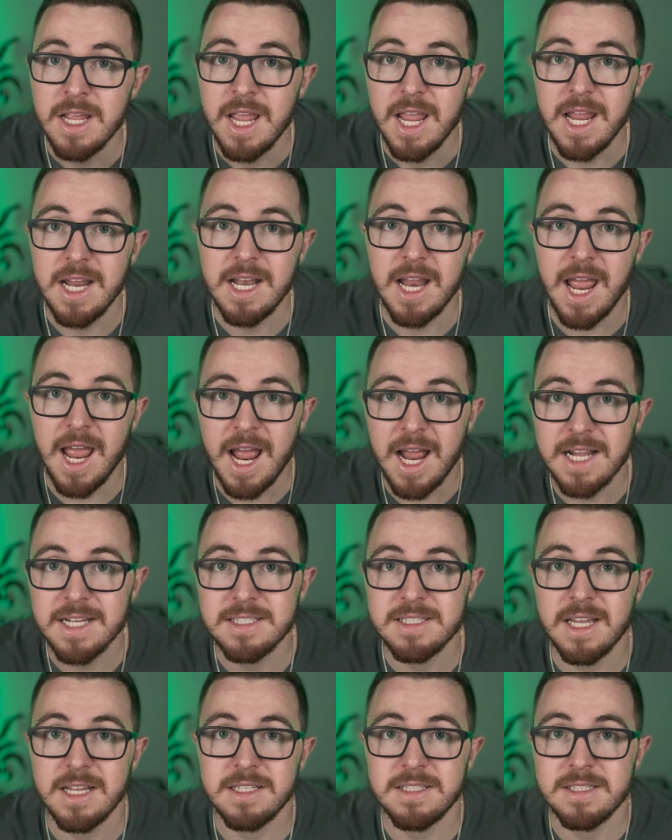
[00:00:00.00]
in
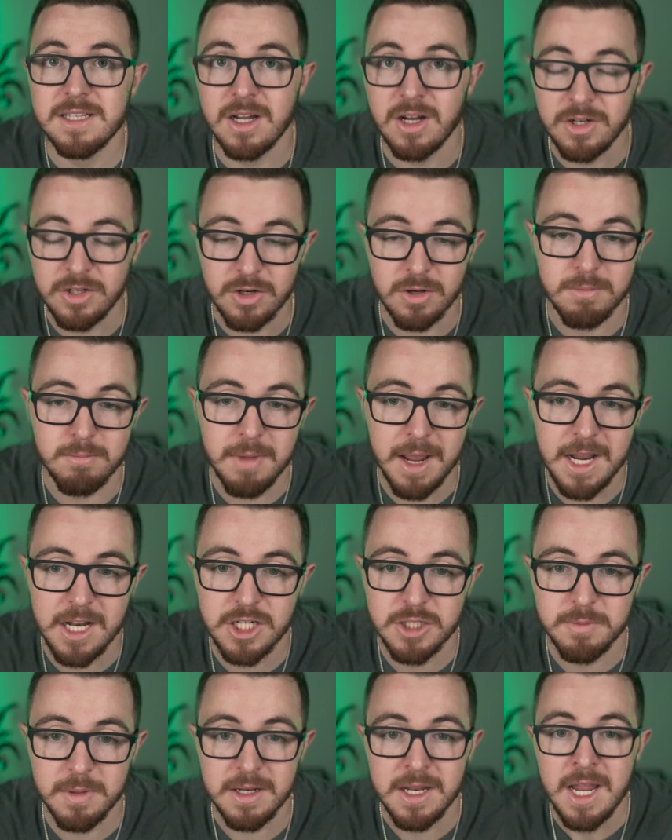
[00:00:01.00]
assets under
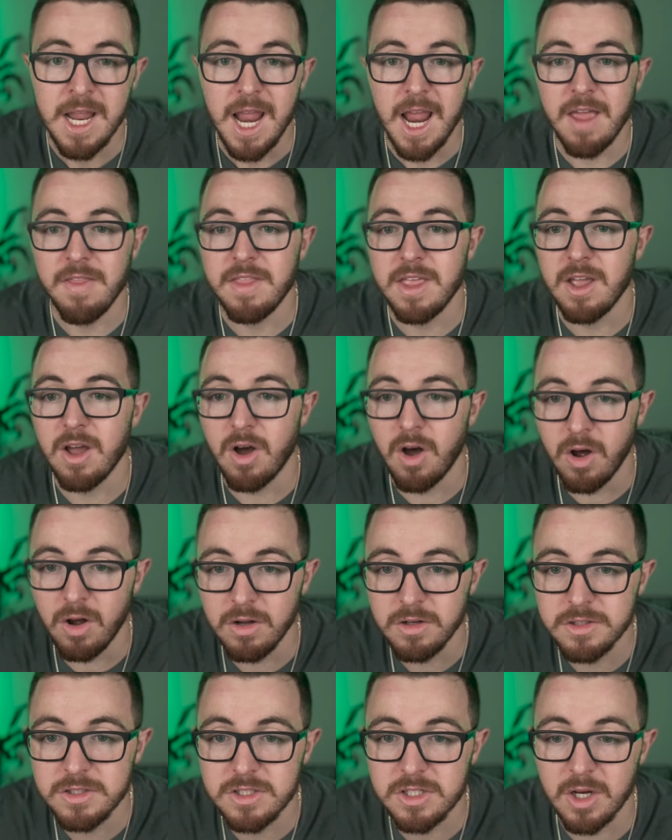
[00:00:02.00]
management and they
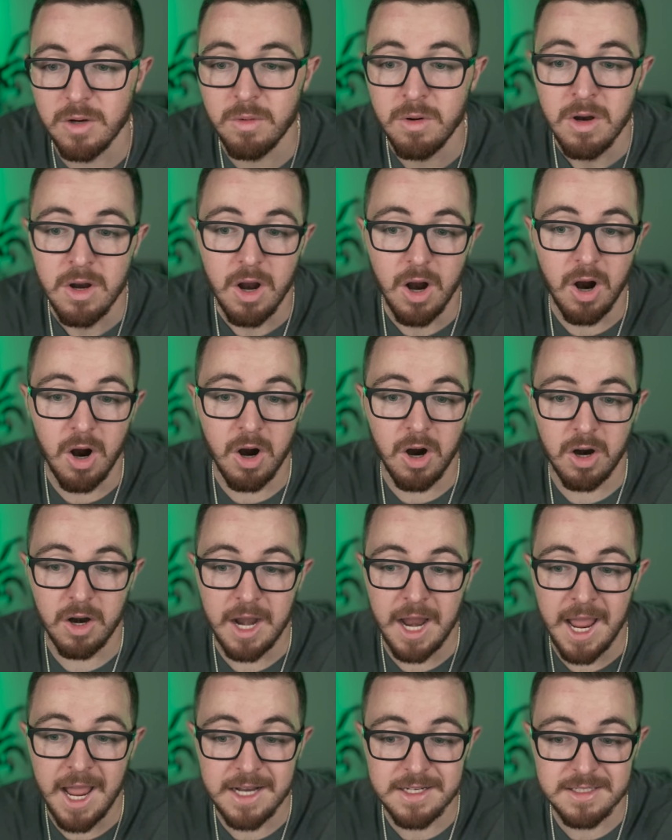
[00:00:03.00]
also are
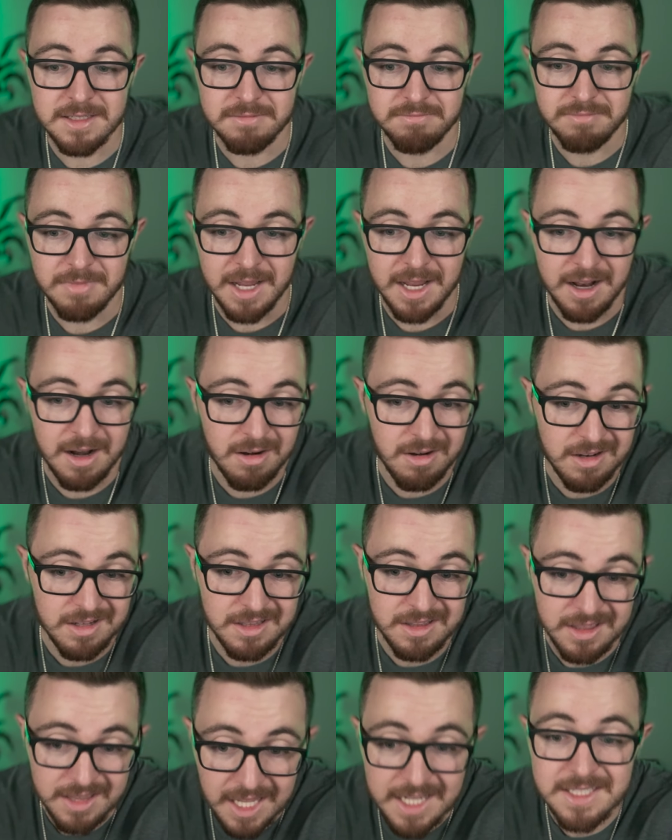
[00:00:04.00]
at
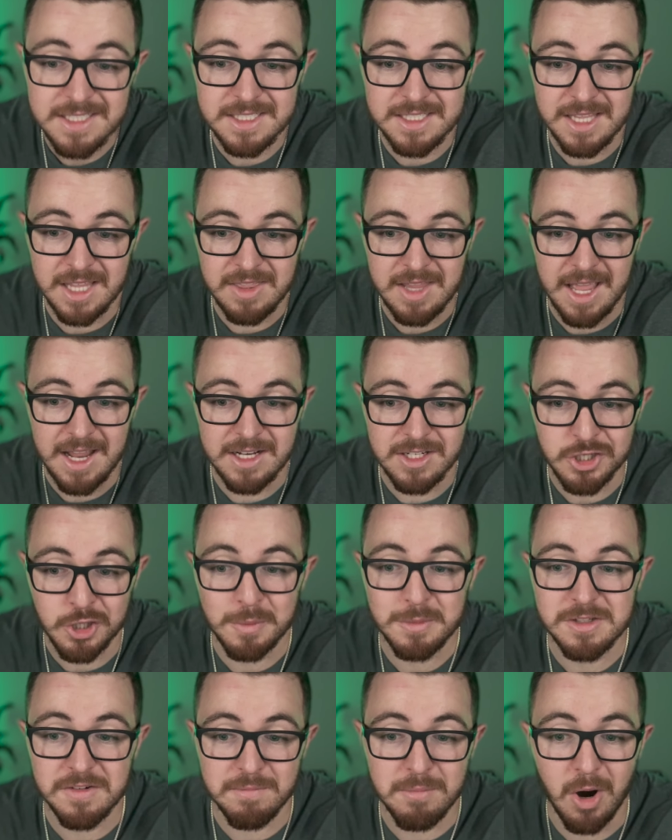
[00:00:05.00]
less than that in
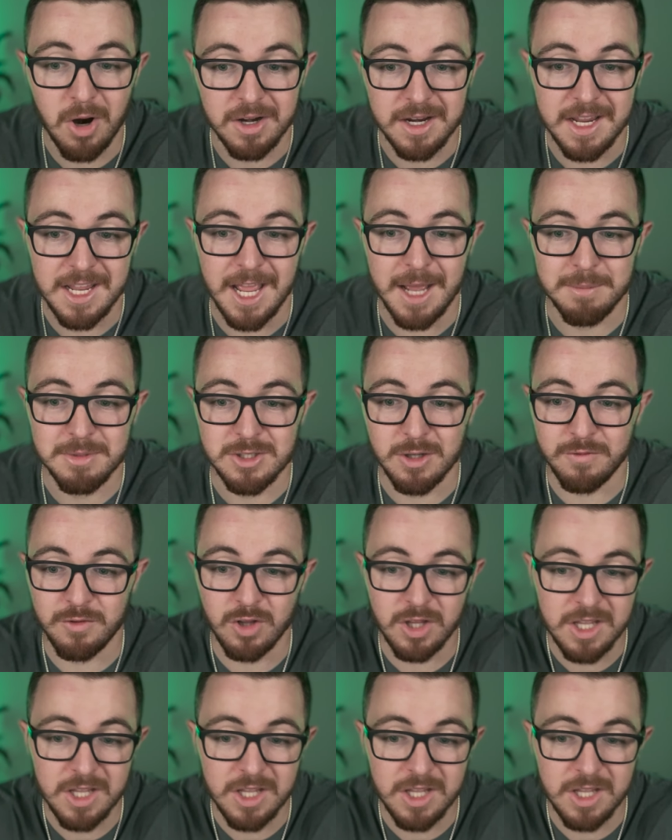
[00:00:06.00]
terms of market cap. So if you're